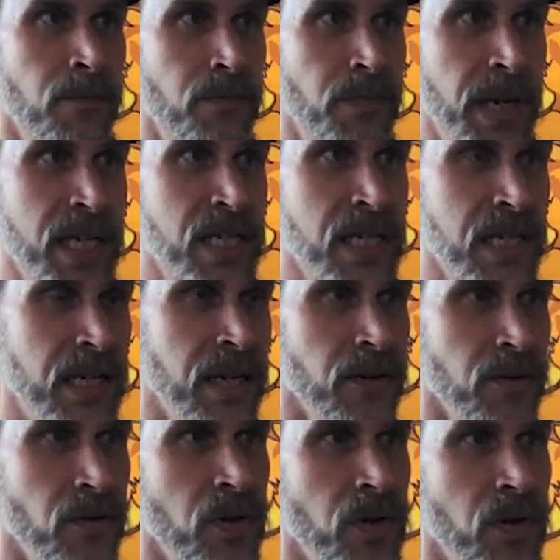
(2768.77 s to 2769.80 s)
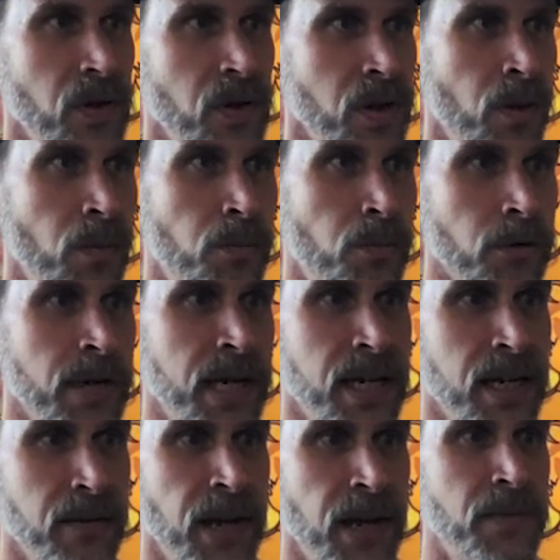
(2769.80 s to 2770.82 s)
basically,
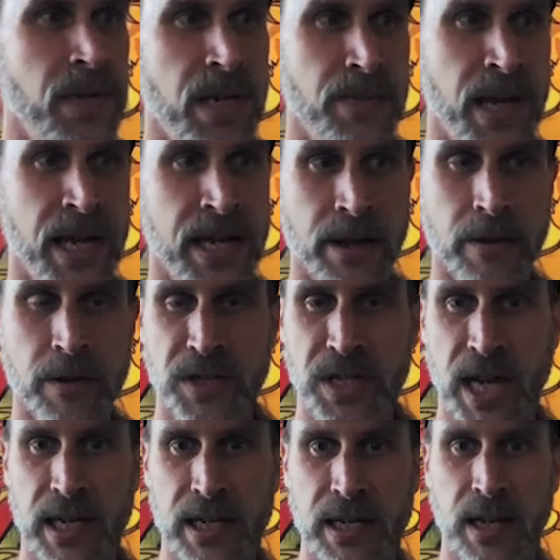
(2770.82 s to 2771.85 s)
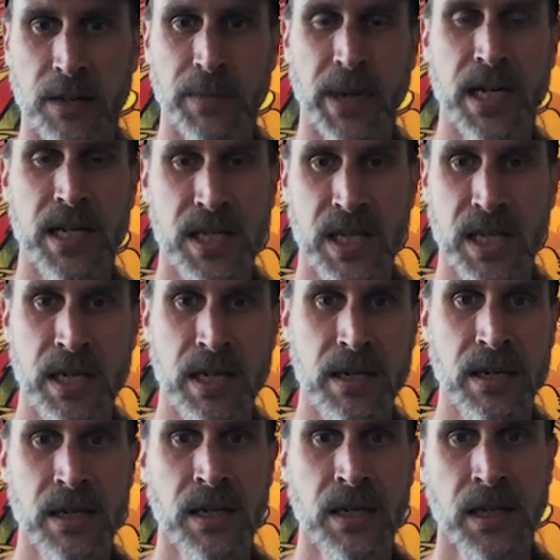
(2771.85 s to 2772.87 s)
bring MDMA and other psychedelic medicine